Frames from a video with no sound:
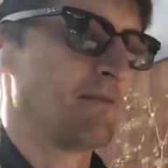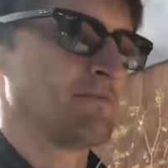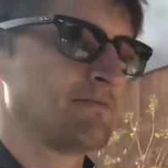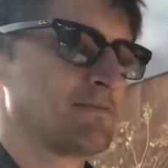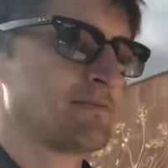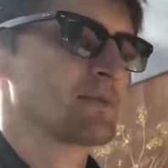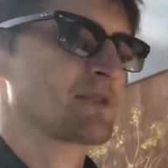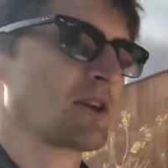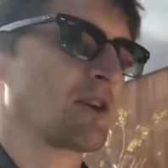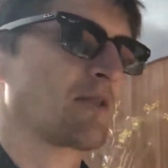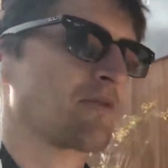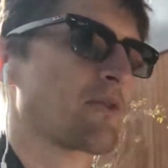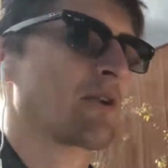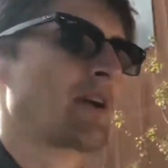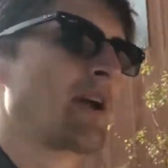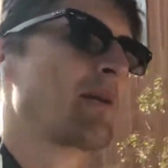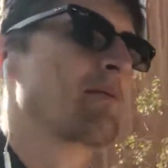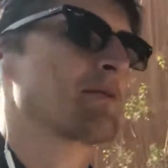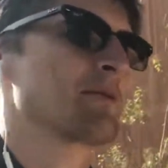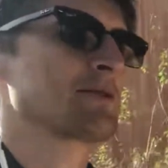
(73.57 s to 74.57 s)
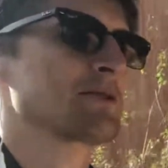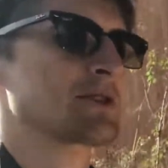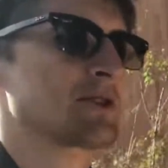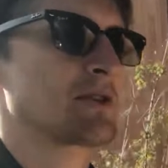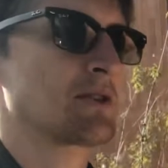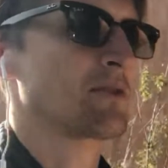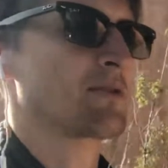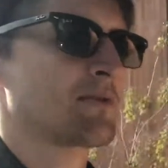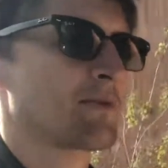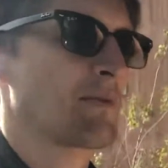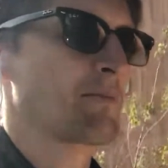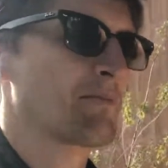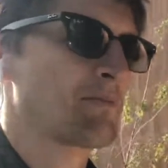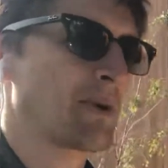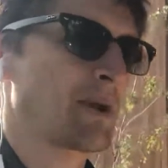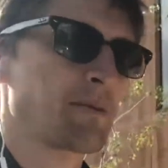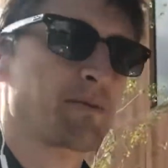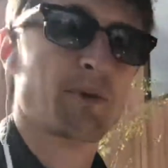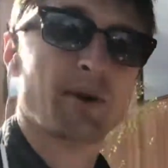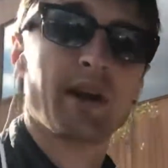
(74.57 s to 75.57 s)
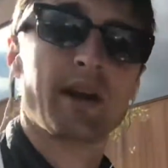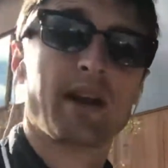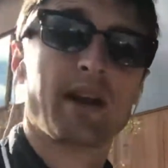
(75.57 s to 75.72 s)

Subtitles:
So if we're able to be bringing